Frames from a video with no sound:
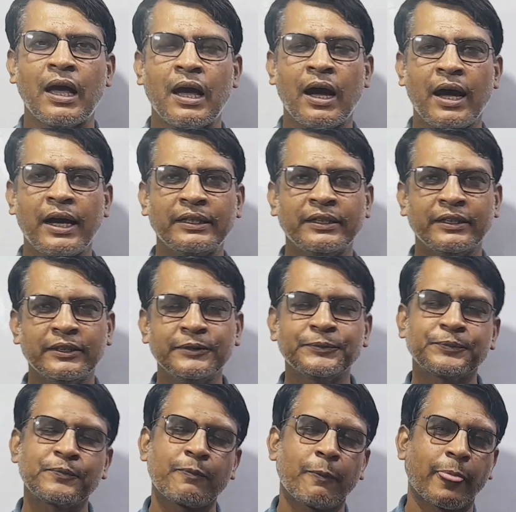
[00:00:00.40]
Hi there,
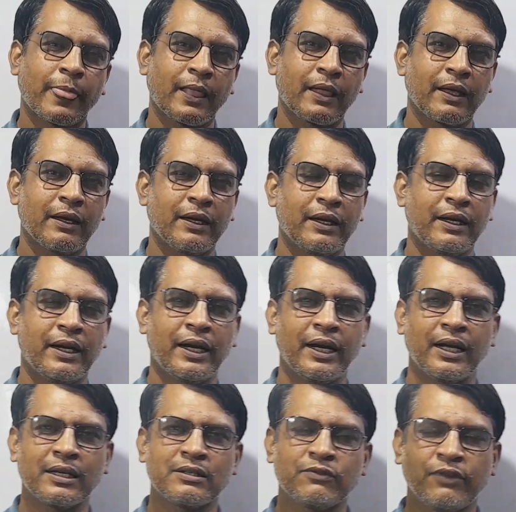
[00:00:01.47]

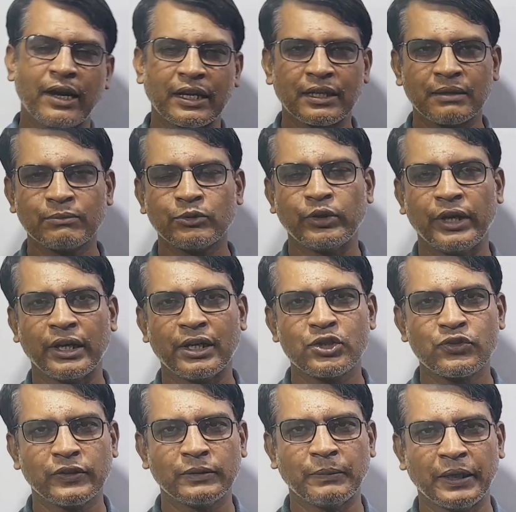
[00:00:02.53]
and welcome to
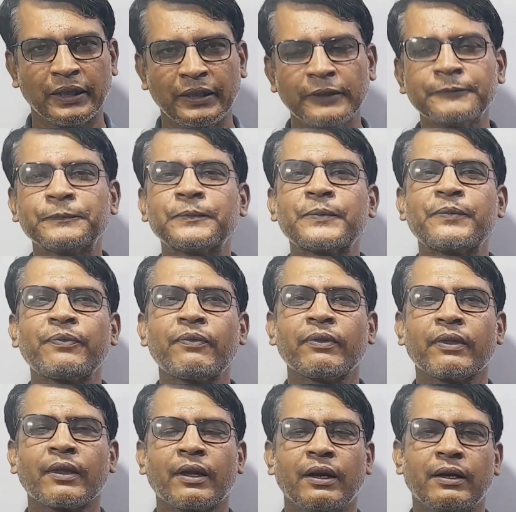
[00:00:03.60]
English with Malik.
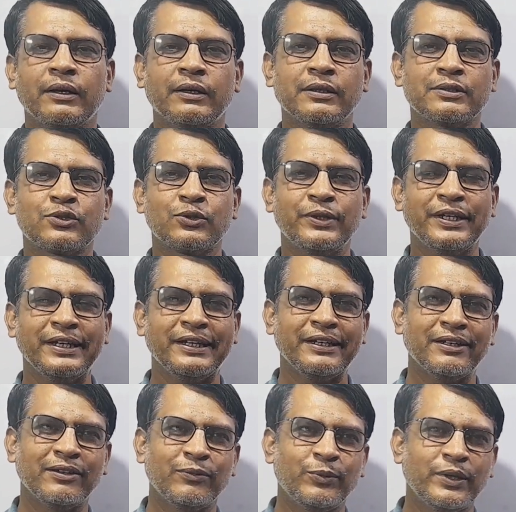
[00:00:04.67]

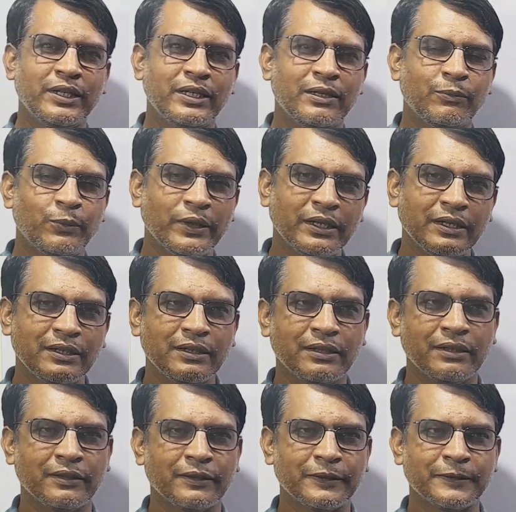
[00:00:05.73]
Today we
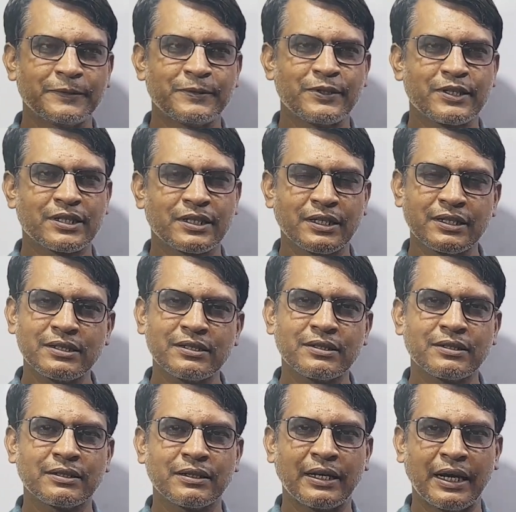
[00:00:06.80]
will
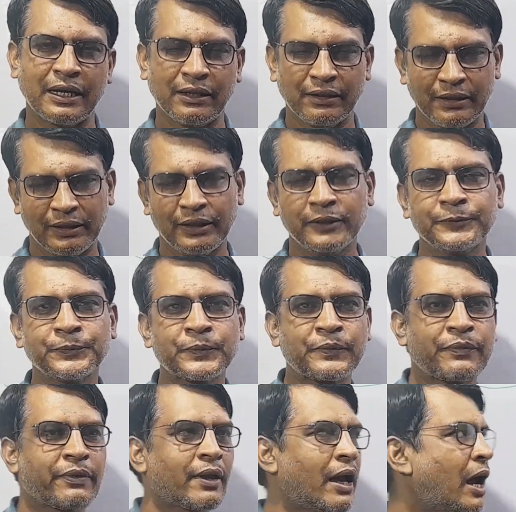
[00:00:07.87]
discuss and learn
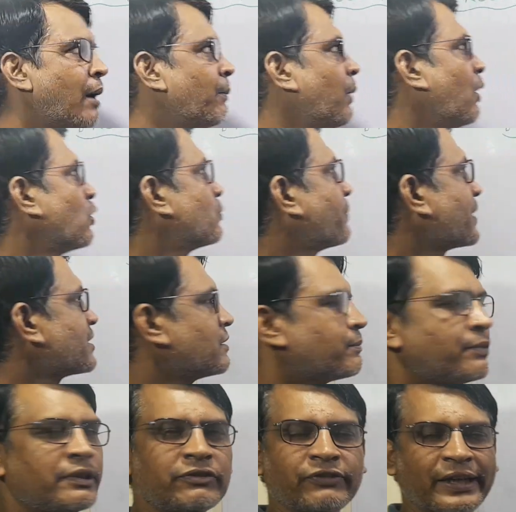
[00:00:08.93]
about present
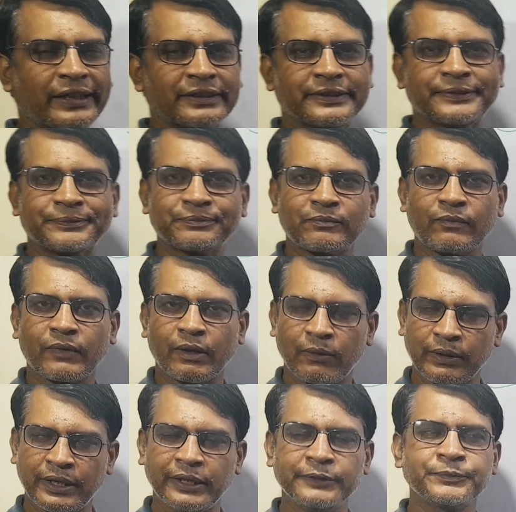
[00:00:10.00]
perfect.
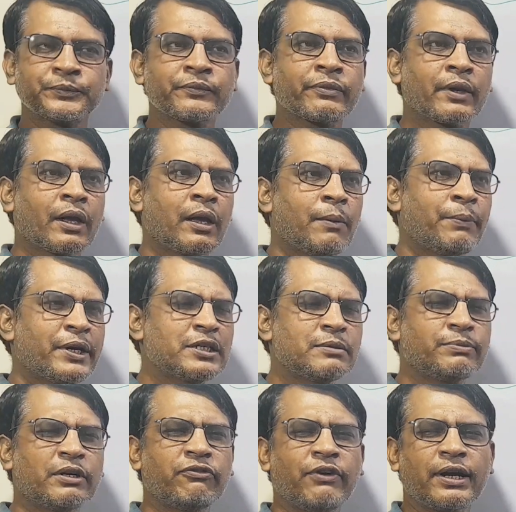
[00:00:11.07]
Okay, present
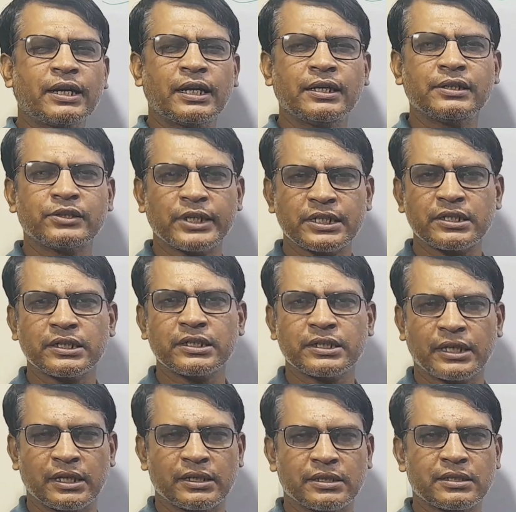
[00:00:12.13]
perfect an interesting
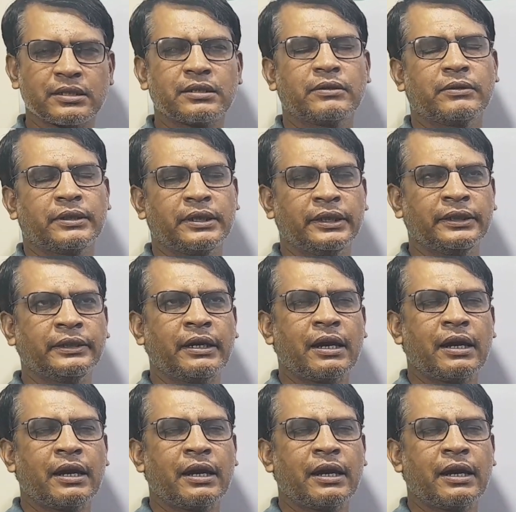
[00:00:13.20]
tense. Okay,